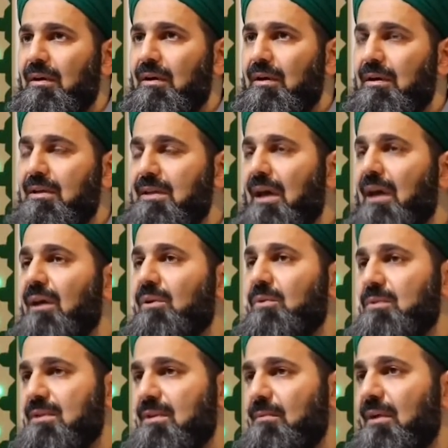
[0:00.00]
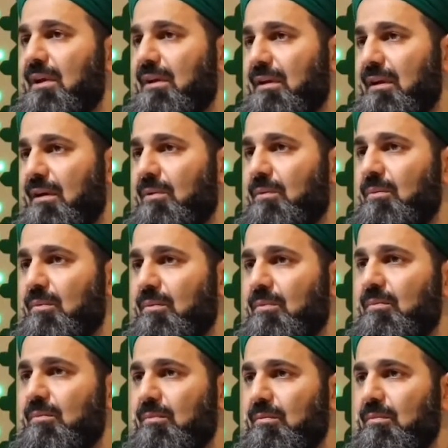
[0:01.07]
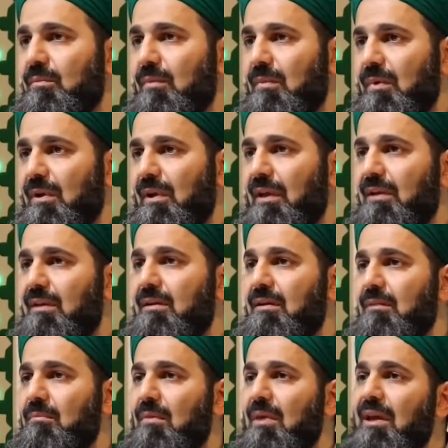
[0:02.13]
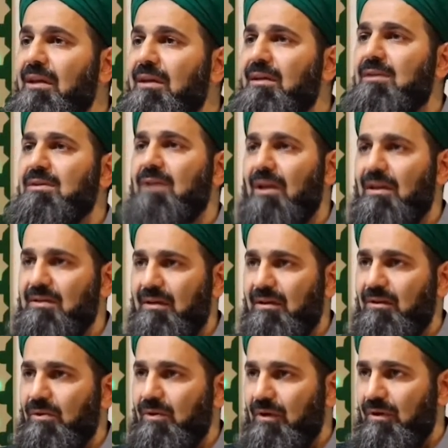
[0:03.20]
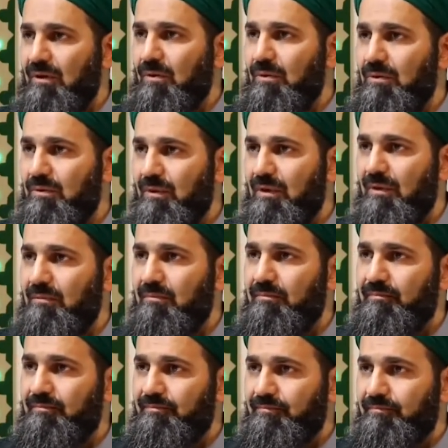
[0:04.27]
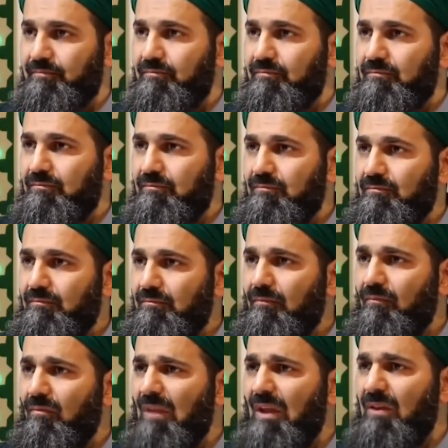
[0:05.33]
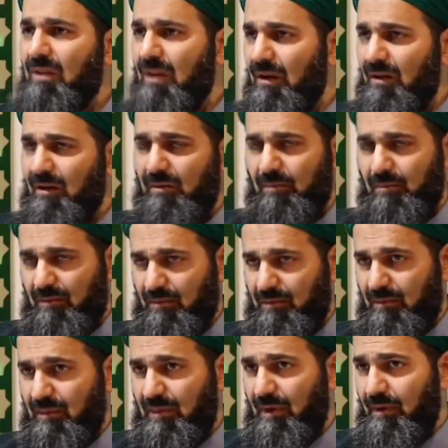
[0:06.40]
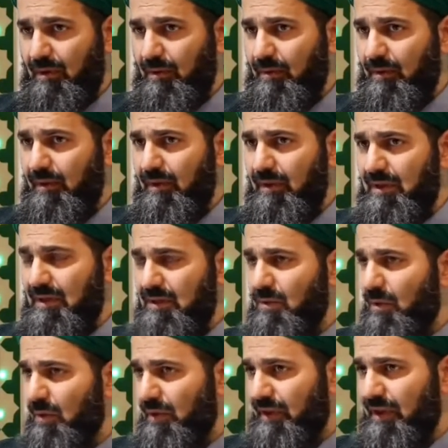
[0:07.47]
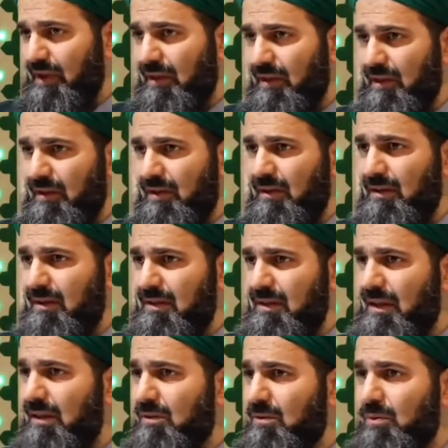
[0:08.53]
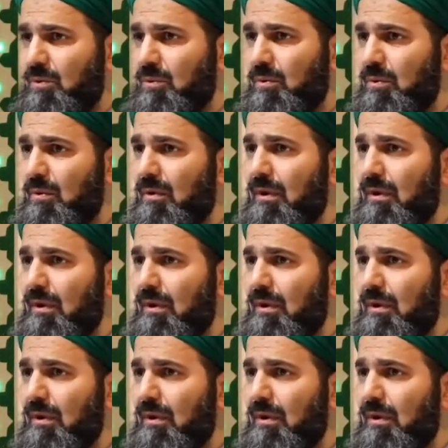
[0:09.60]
It's Akhiru Zaman now. And many Dajjals are going to come. This whole thing is not new.